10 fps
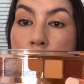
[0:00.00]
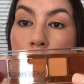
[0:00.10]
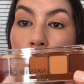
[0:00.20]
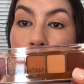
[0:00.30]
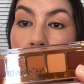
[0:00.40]

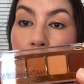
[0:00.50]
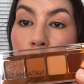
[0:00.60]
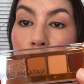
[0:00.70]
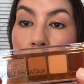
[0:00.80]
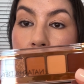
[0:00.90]
only
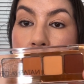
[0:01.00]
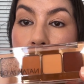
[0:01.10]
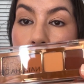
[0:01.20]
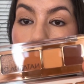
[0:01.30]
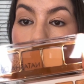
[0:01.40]

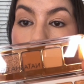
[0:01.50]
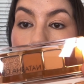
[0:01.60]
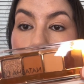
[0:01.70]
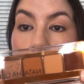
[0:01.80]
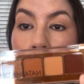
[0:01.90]
one
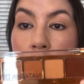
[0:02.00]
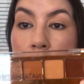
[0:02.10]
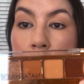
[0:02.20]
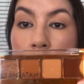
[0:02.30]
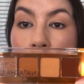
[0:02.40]

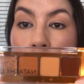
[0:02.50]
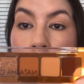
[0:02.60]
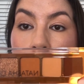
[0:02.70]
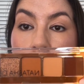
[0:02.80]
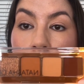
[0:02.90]

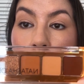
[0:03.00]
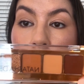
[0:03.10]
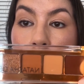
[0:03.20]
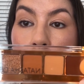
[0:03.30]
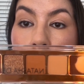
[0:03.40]
shimmer shade.
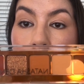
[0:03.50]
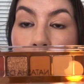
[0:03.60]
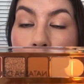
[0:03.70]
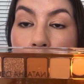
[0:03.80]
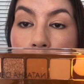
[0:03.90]

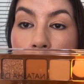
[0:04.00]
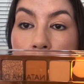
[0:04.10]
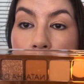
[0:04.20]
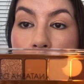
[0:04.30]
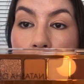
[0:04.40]

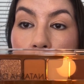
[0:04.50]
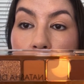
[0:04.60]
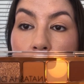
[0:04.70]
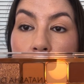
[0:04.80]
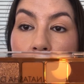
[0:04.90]
So if
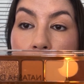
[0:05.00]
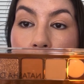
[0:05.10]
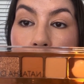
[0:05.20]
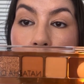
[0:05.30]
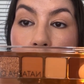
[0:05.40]
you're not a
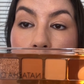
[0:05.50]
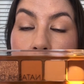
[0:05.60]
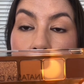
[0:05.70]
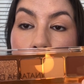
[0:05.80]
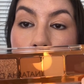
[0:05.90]

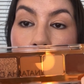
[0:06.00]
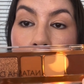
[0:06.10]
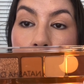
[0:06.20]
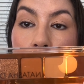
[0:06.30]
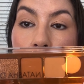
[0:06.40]
big shimmer
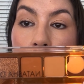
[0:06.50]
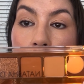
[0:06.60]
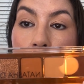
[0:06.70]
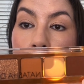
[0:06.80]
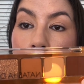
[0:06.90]
girl,